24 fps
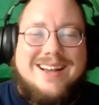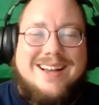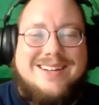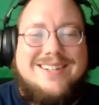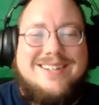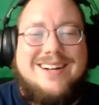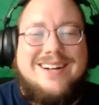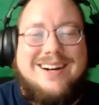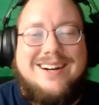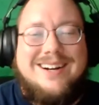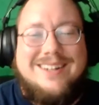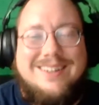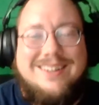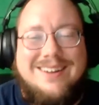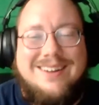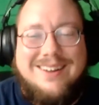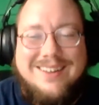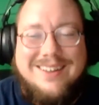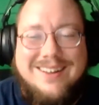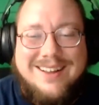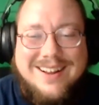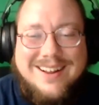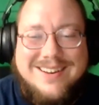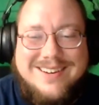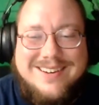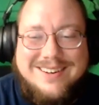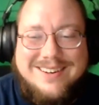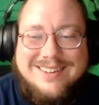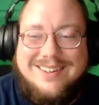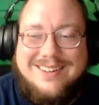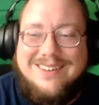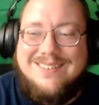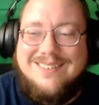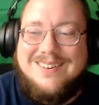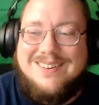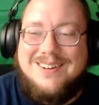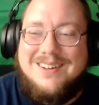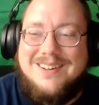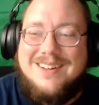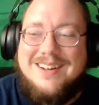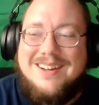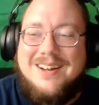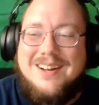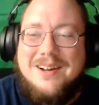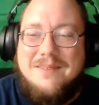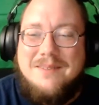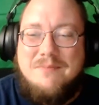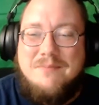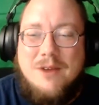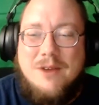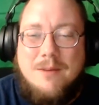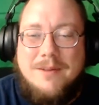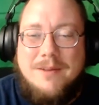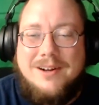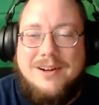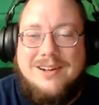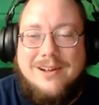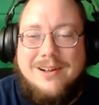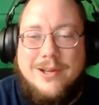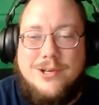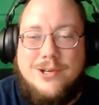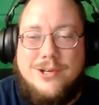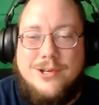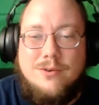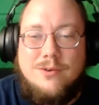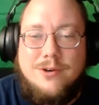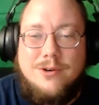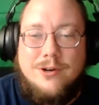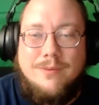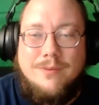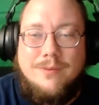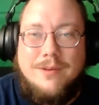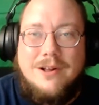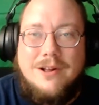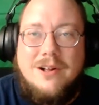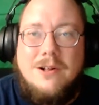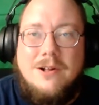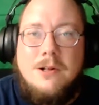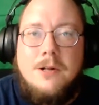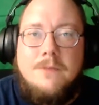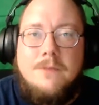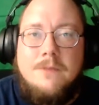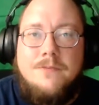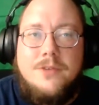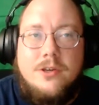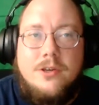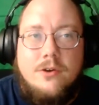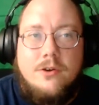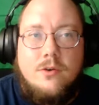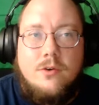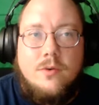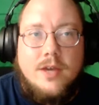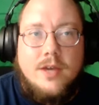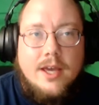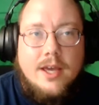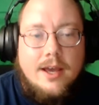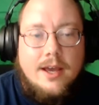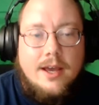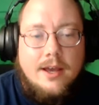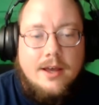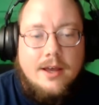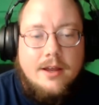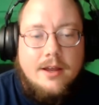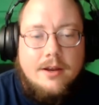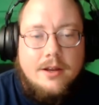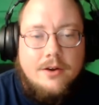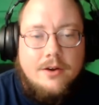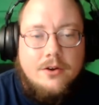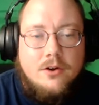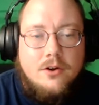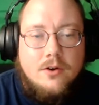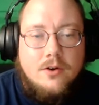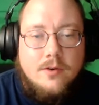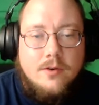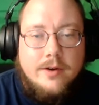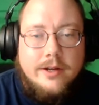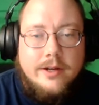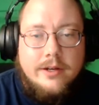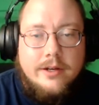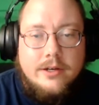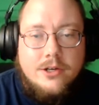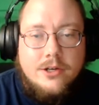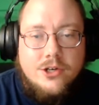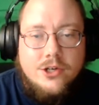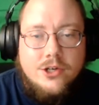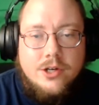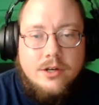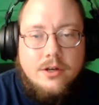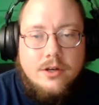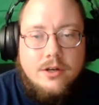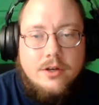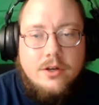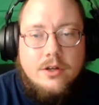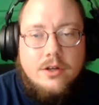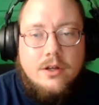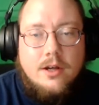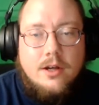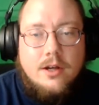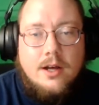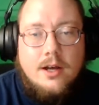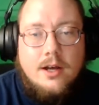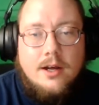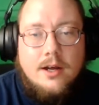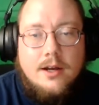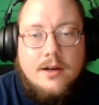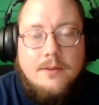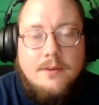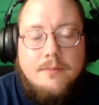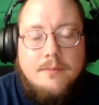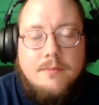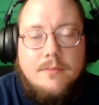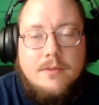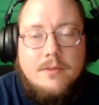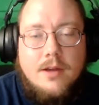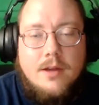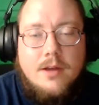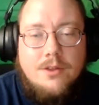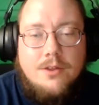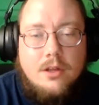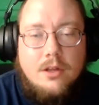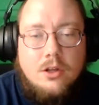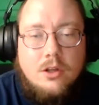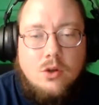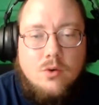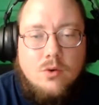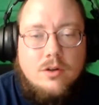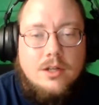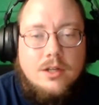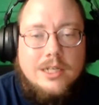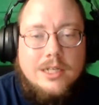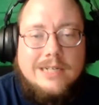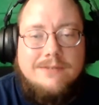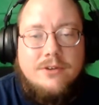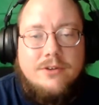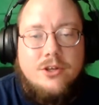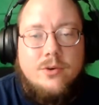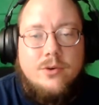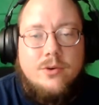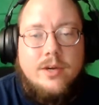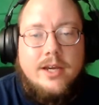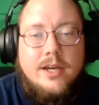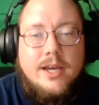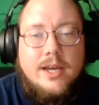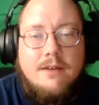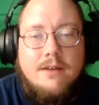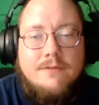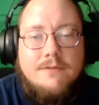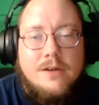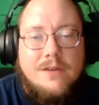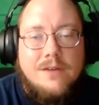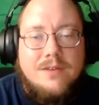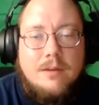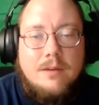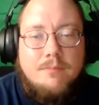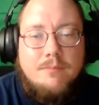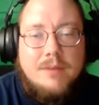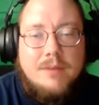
at your, at your local permaculture group. You can encourage uh, on the local level, you can get involved in